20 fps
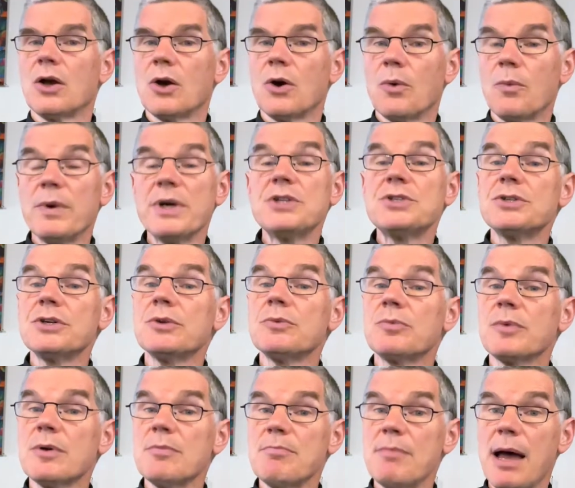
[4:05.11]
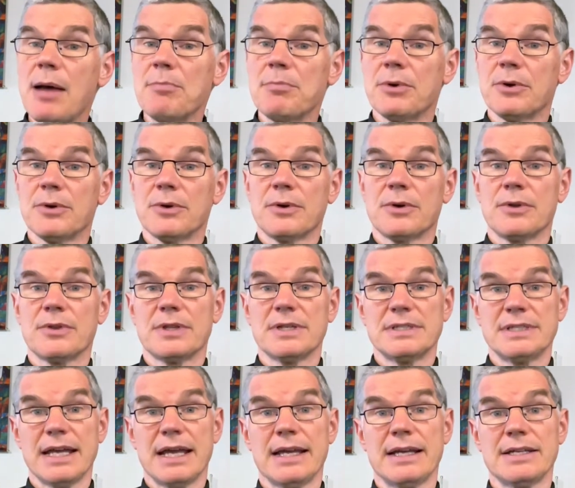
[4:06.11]
We should remember the
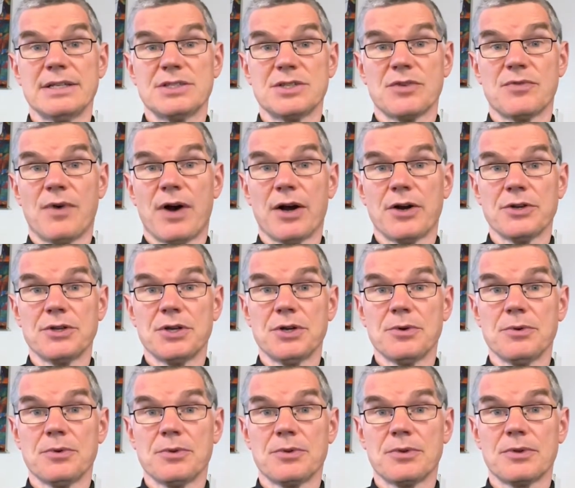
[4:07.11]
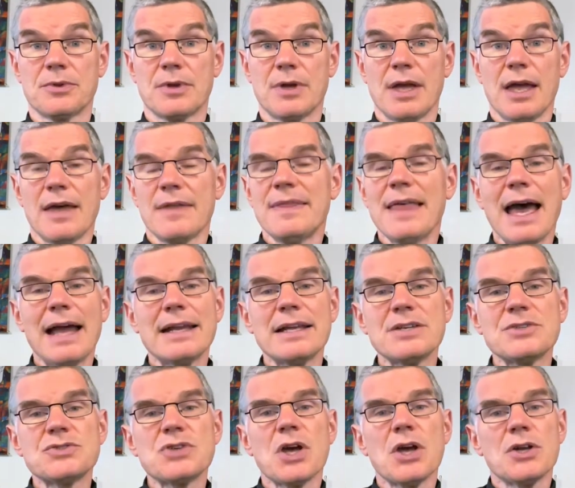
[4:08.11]
days of our youth. That
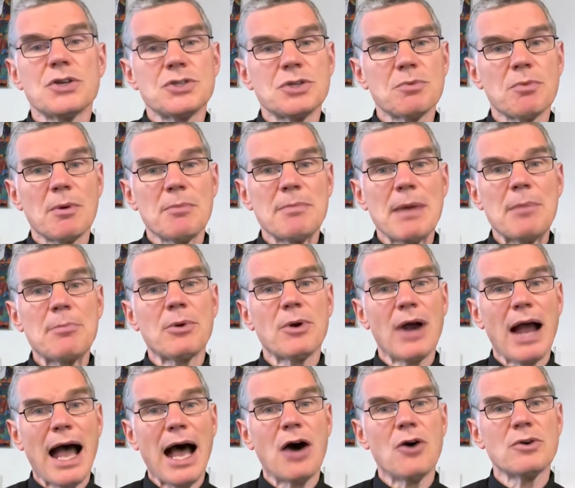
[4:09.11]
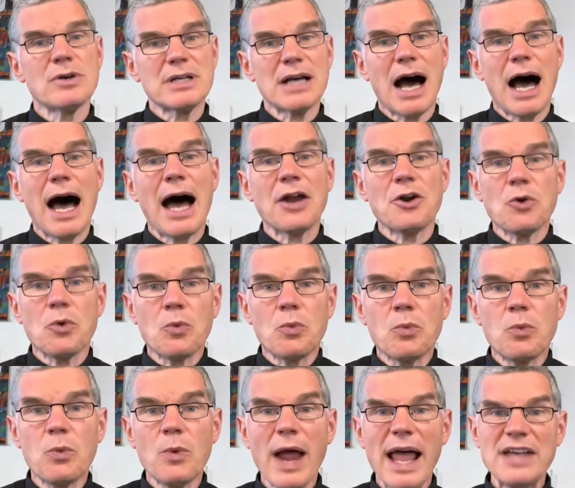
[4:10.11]
is to remember how God
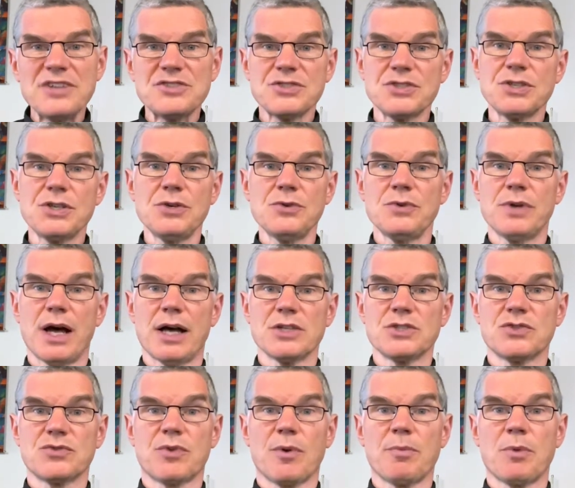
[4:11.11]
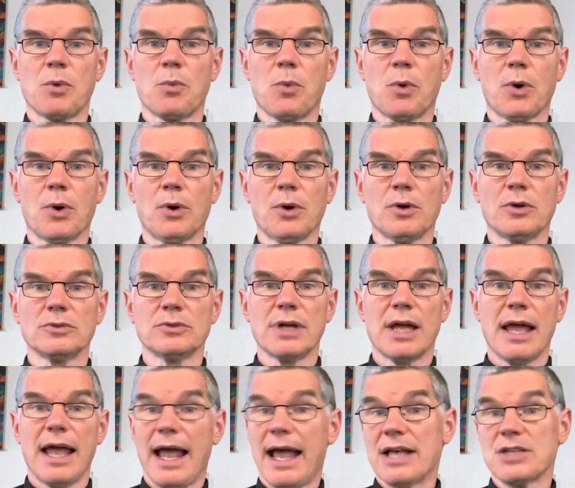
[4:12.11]
rescued us from the
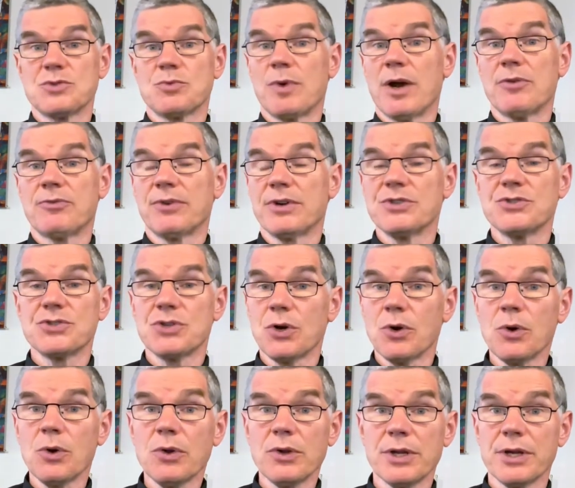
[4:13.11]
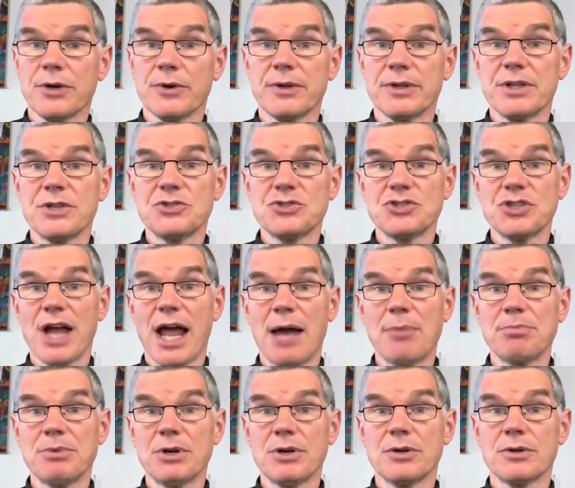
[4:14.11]
world, as referenced earlier in this
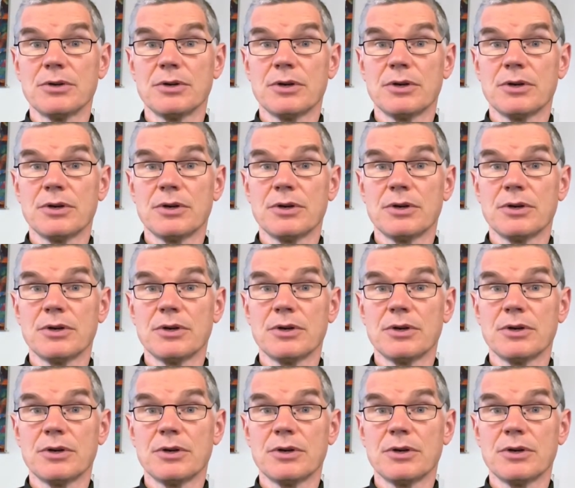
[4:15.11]
chapter.